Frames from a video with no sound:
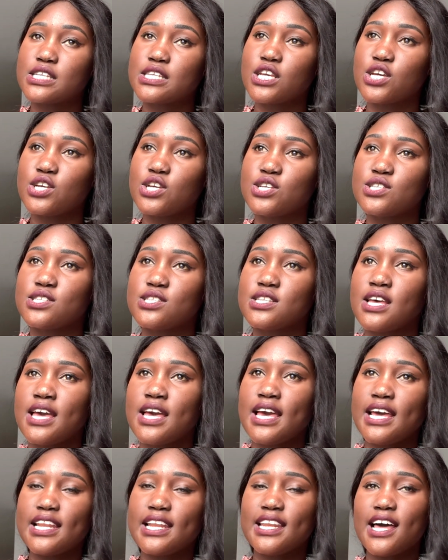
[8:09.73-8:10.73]
because
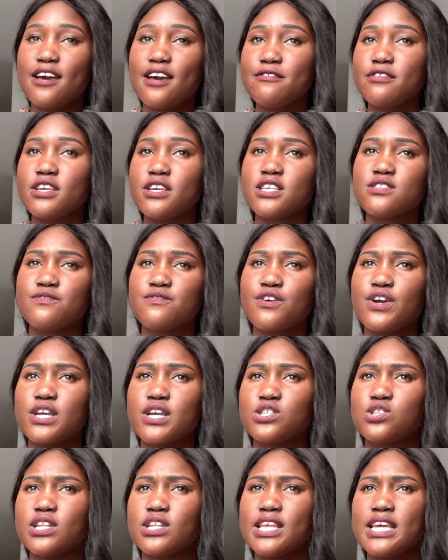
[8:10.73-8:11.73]
life here is very
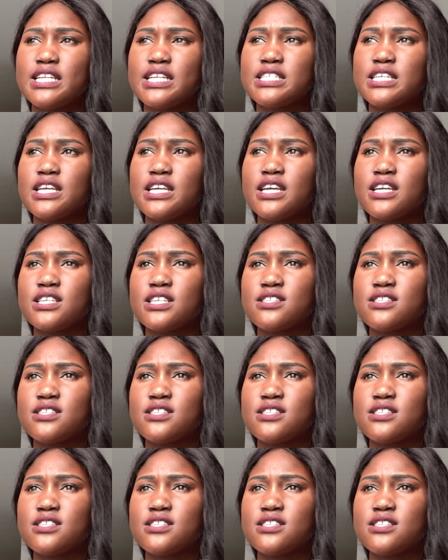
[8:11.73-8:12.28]
isolating.